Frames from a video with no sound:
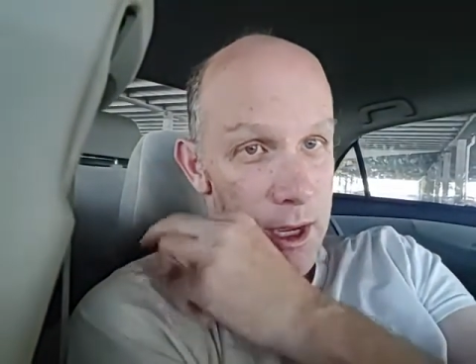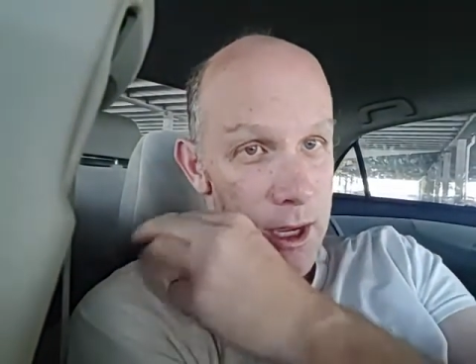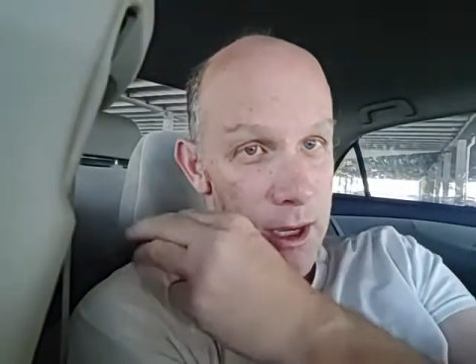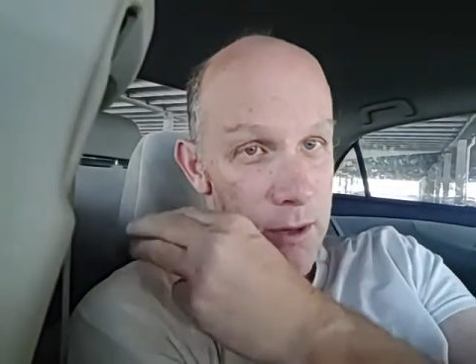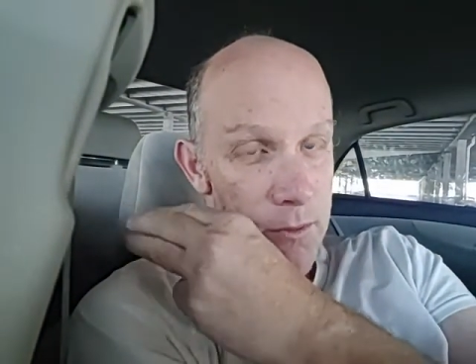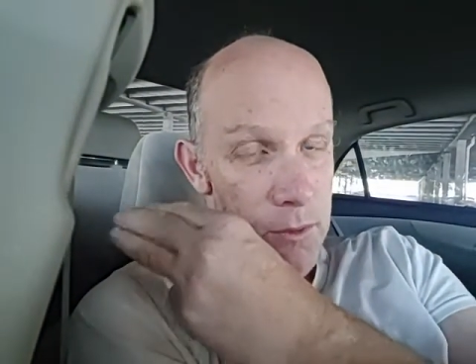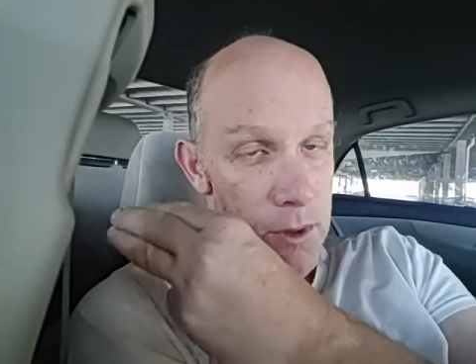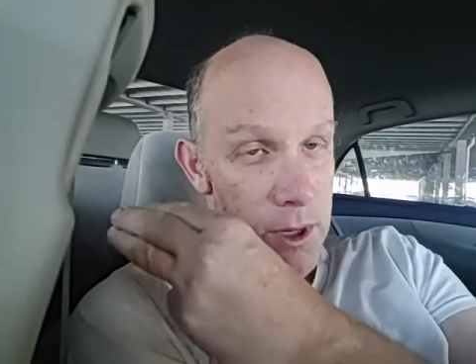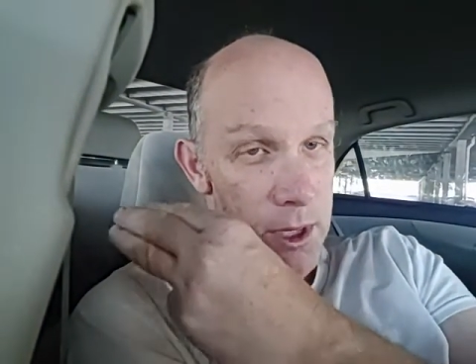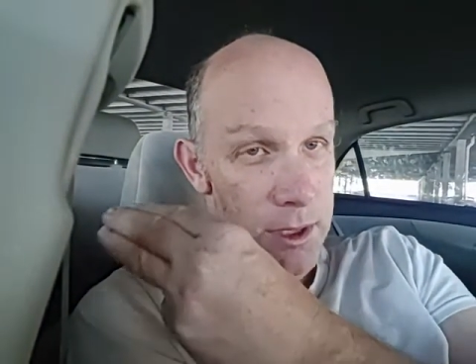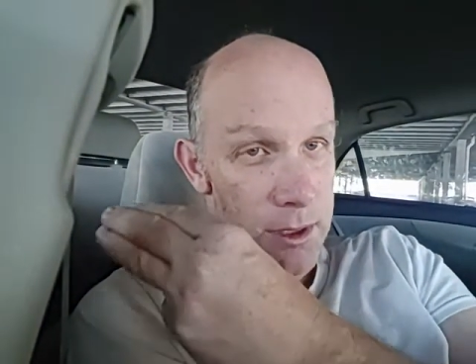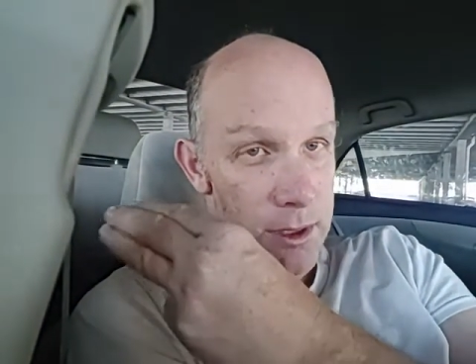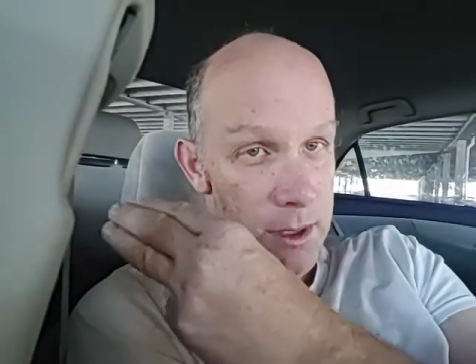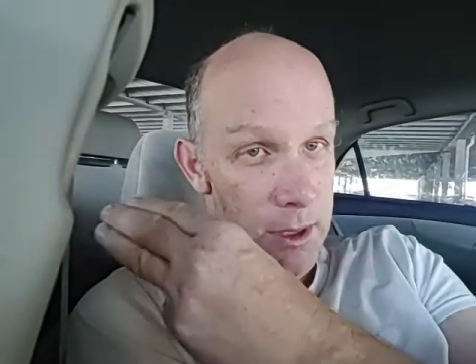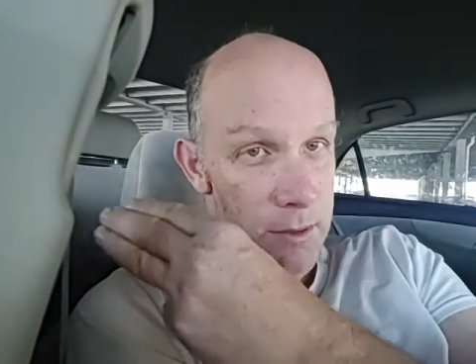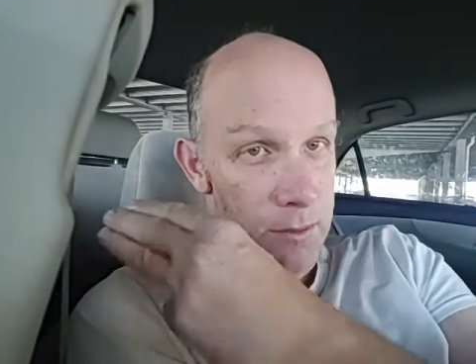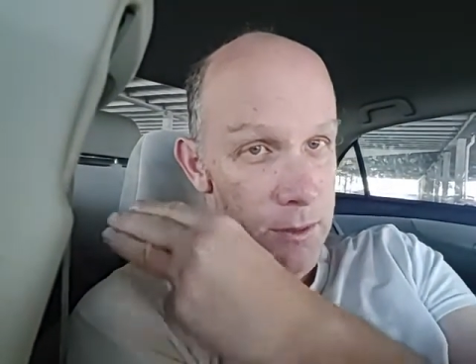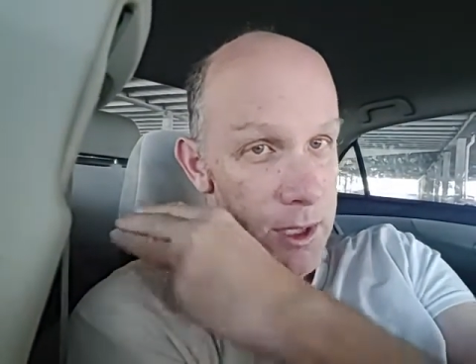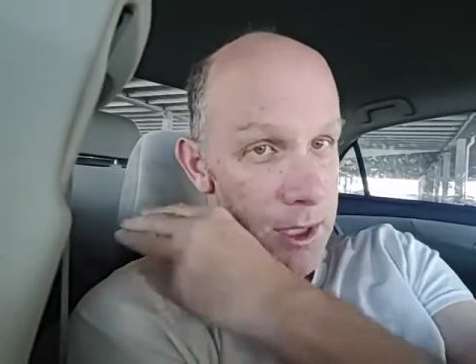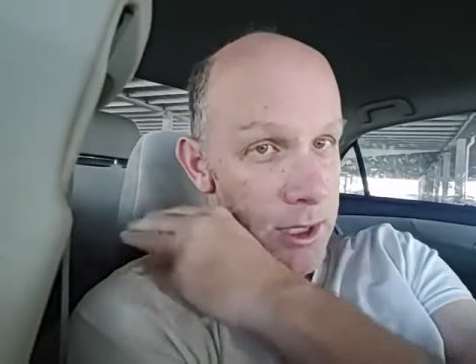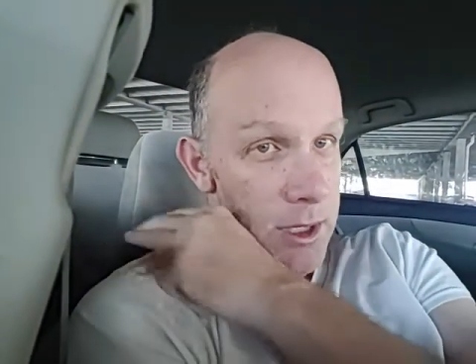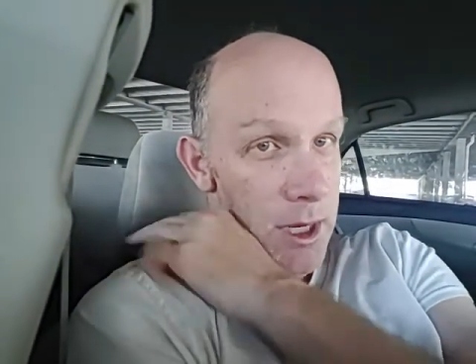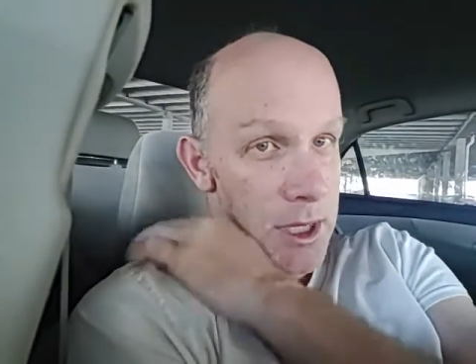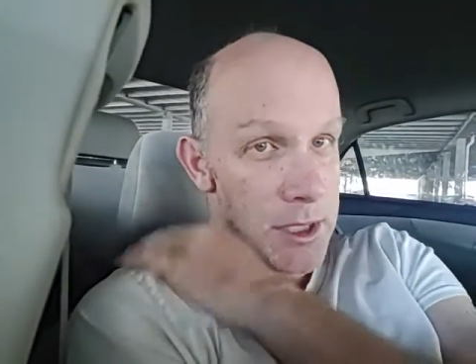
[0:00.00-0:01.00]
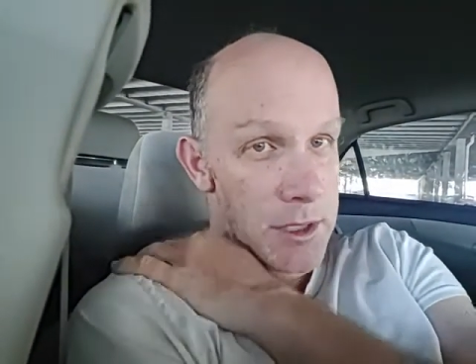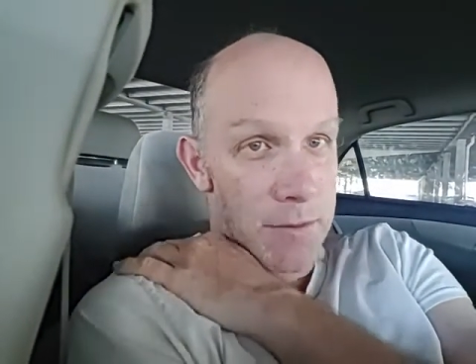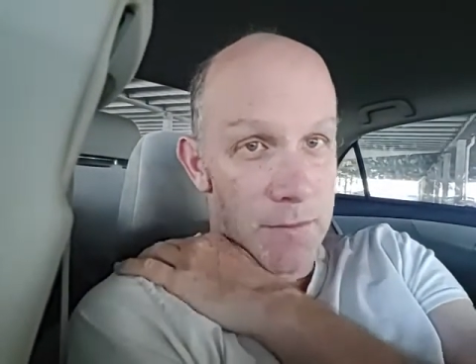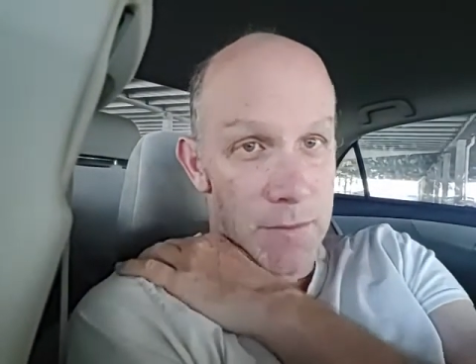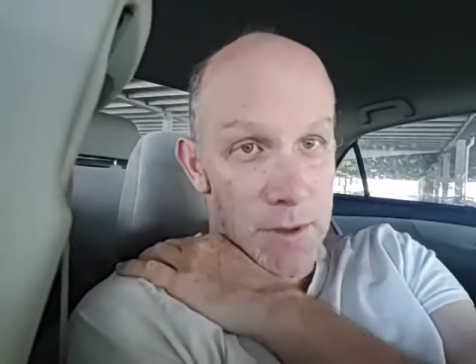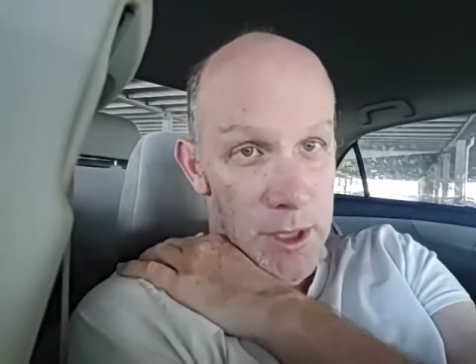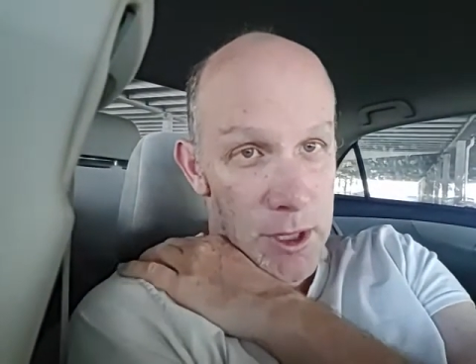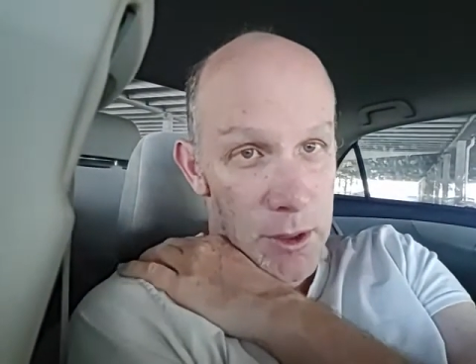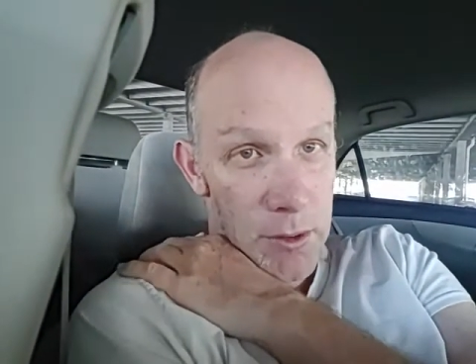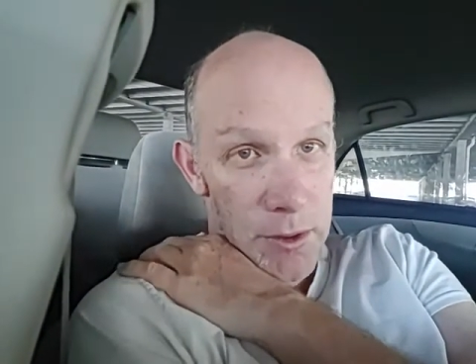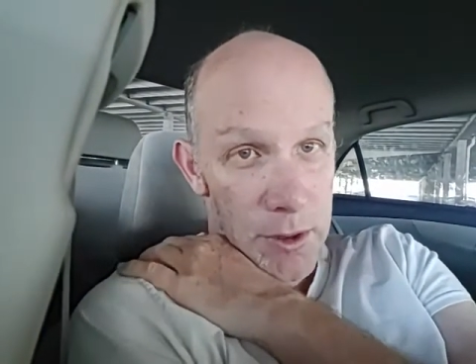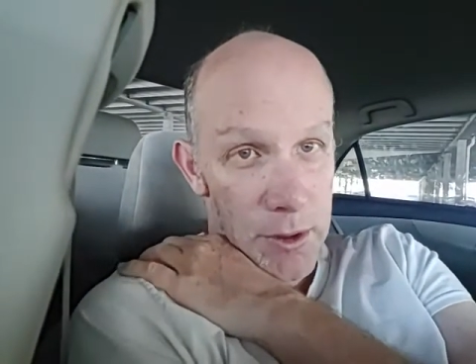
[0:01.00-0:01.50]
and one in one case a
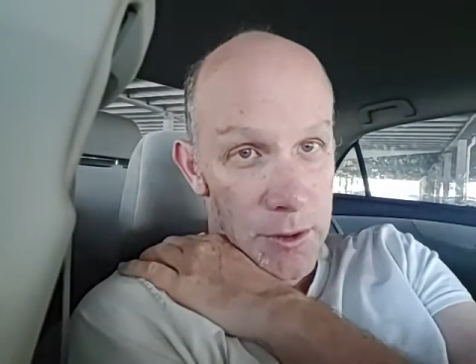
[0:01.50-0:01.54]
video